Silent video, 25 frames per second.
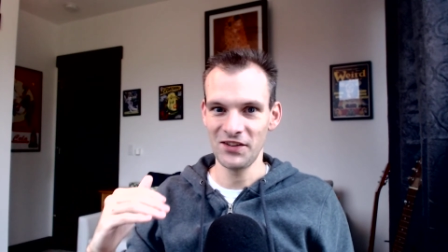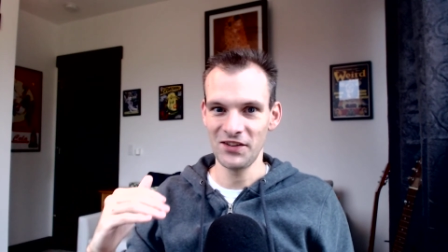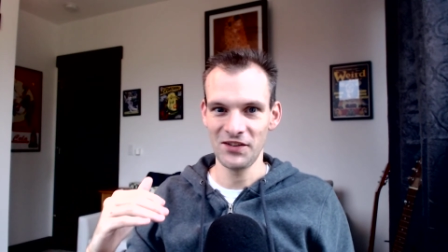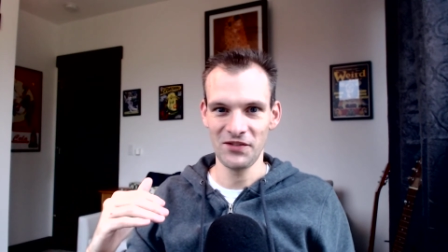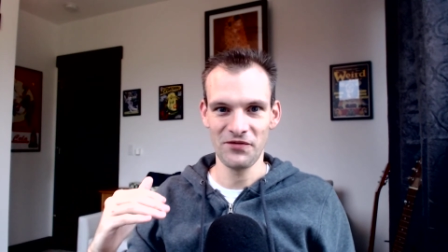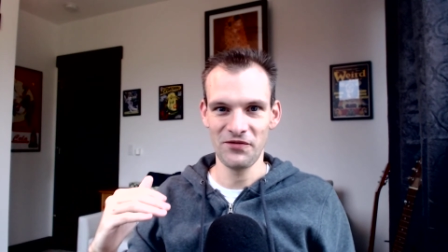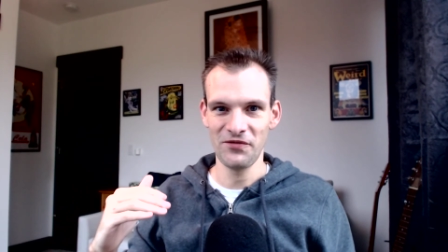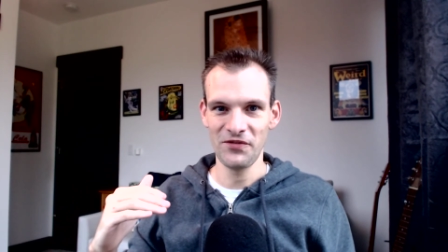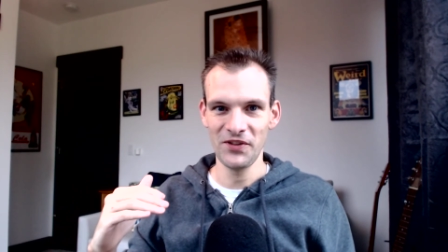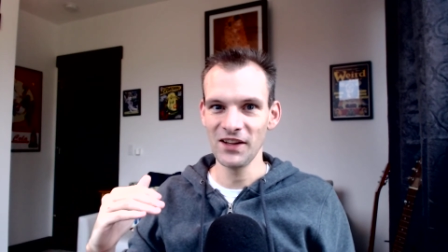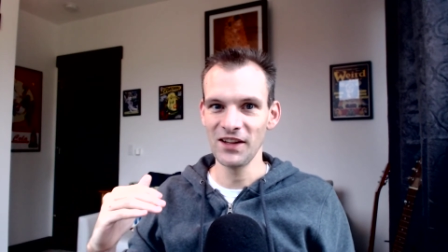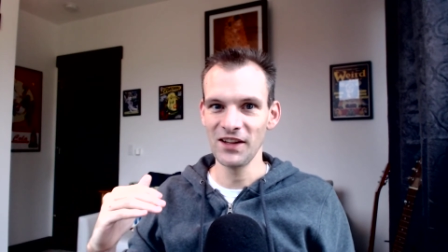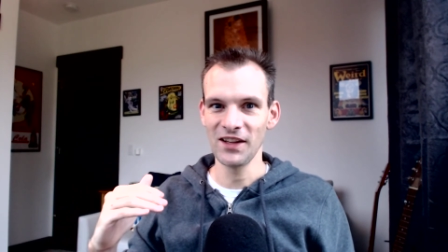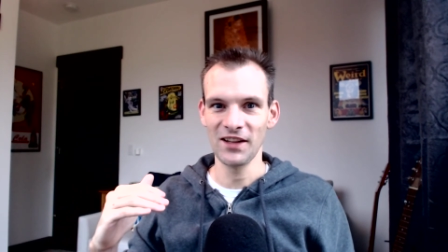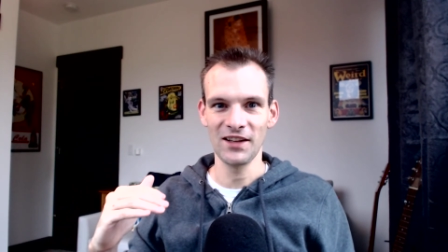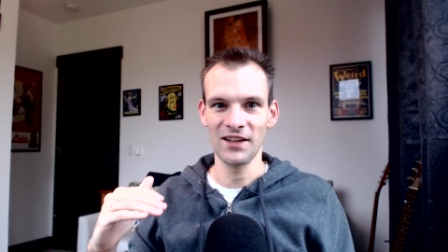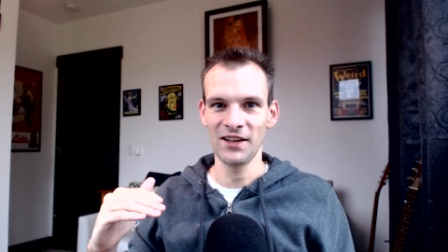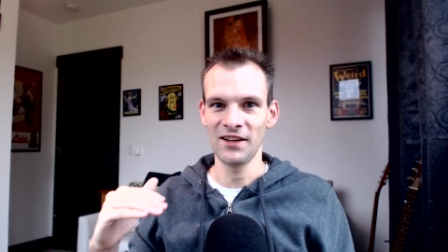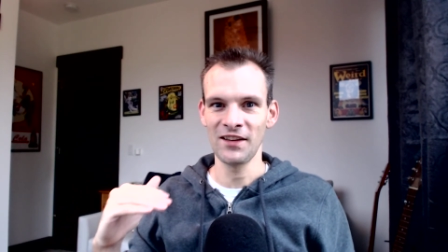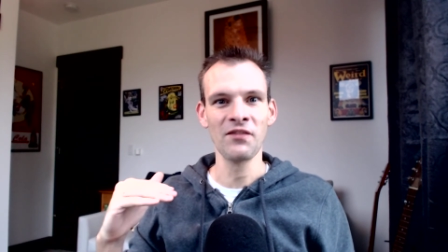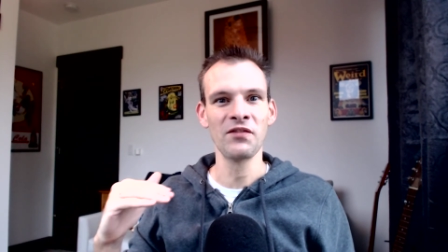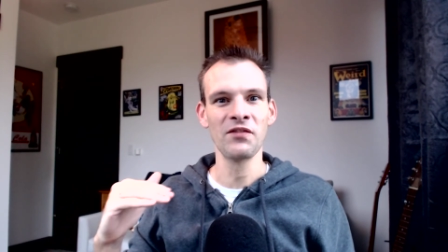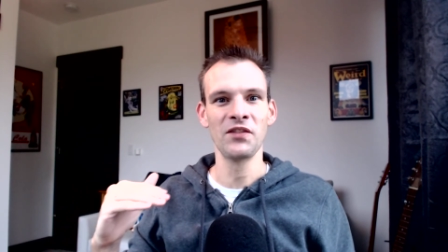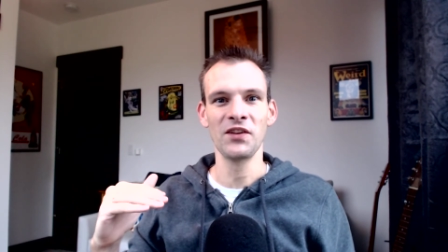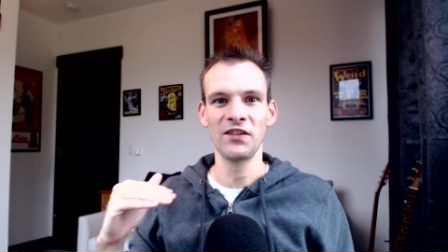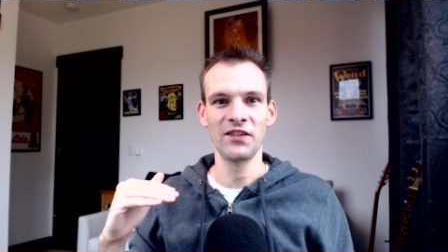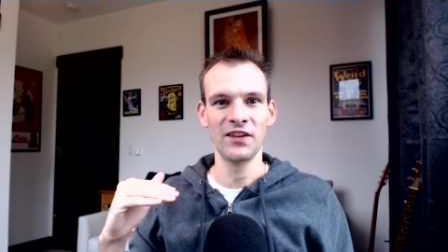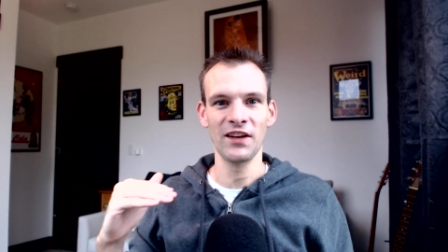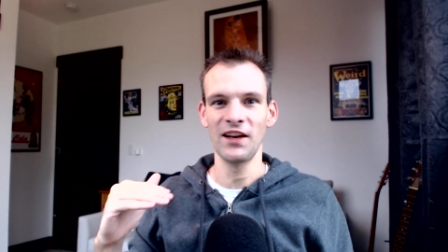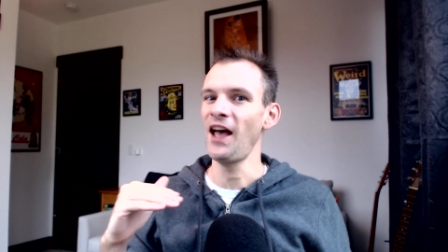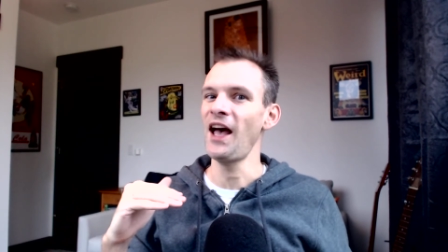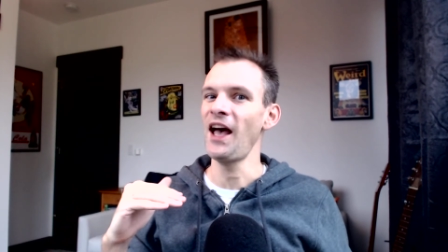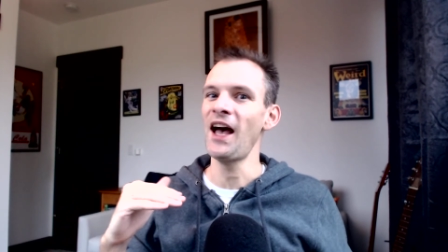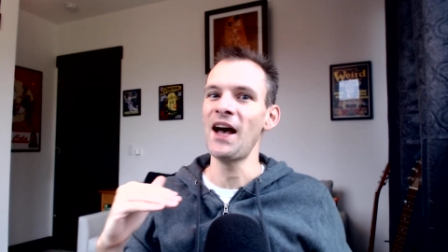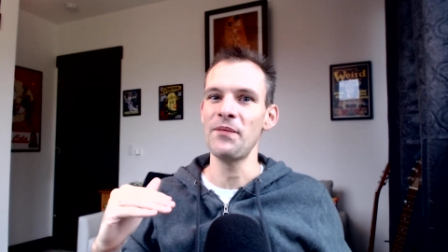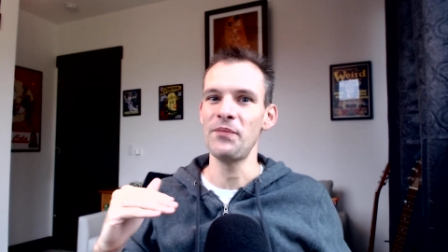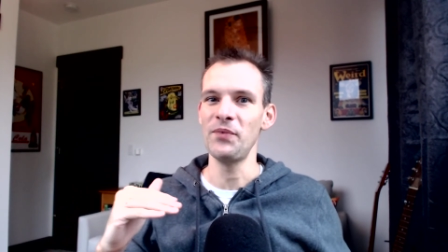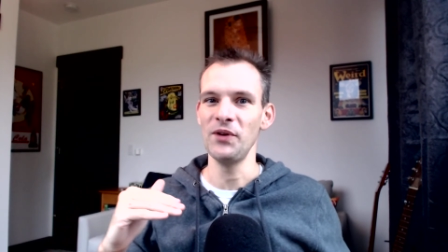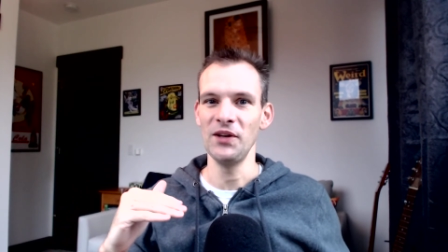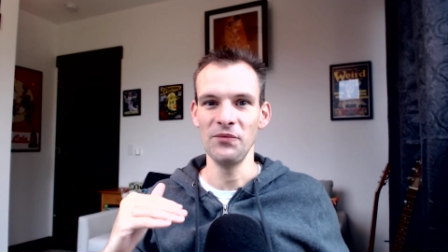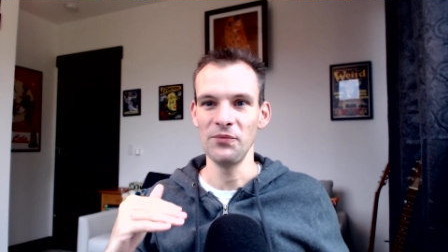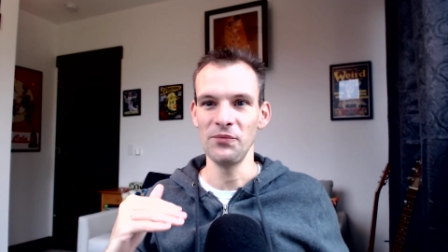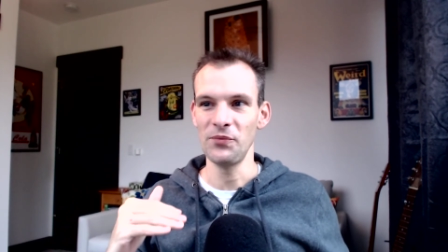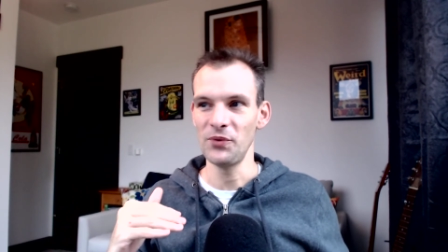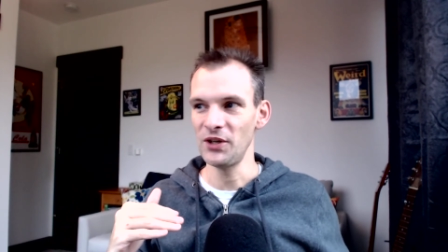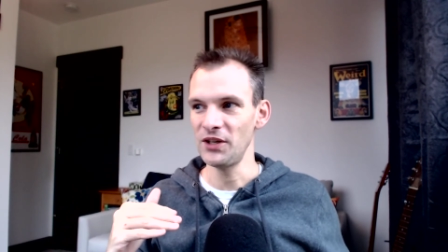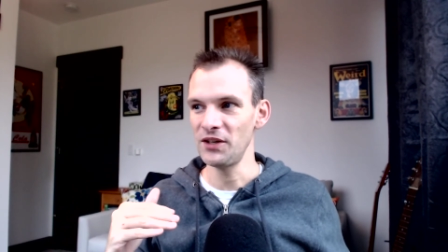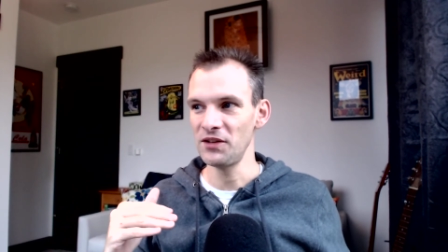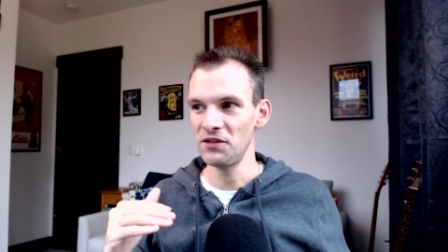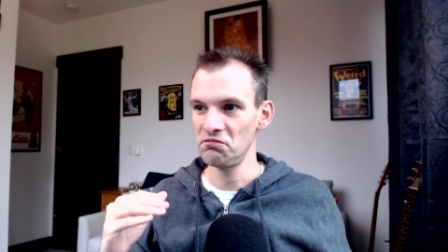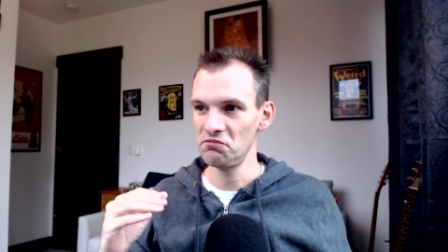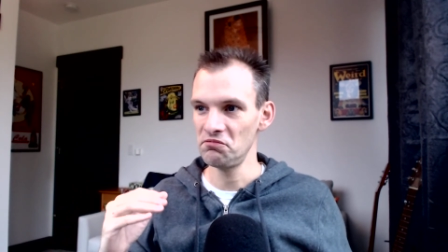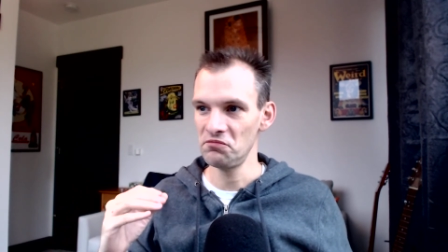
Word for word: they're feeling like something's going to happen, but